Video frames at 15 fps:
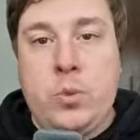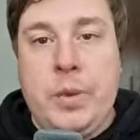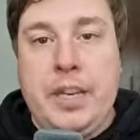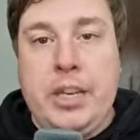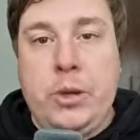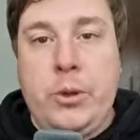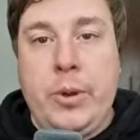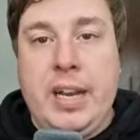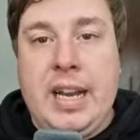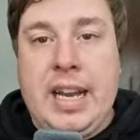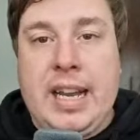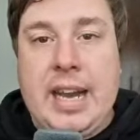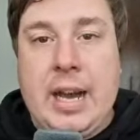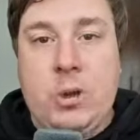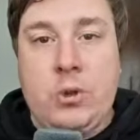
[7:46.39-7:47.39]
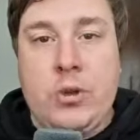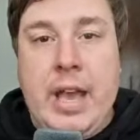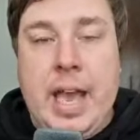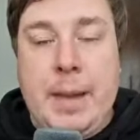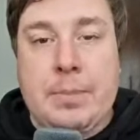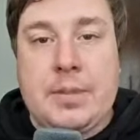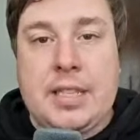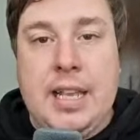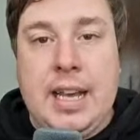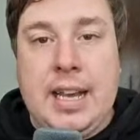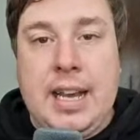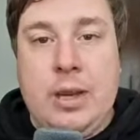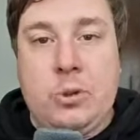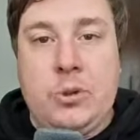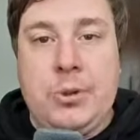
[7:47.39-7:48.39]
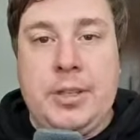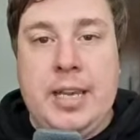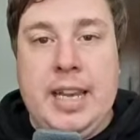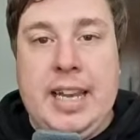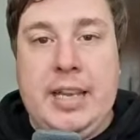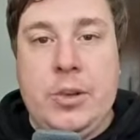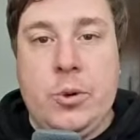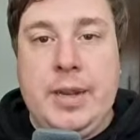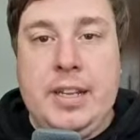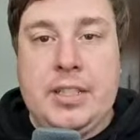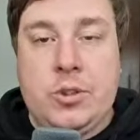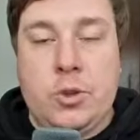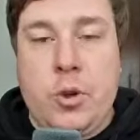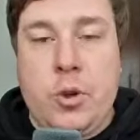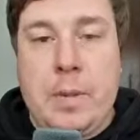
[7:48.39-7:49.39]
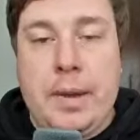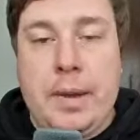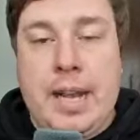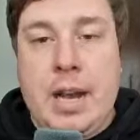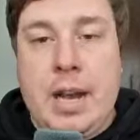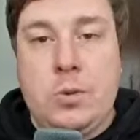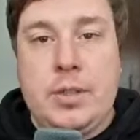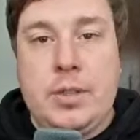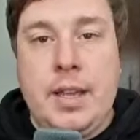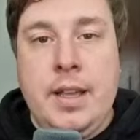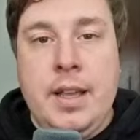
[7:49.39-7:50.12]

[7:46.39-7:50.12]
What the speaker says: When you're doing like how to apps, like how to delete your Instagram account,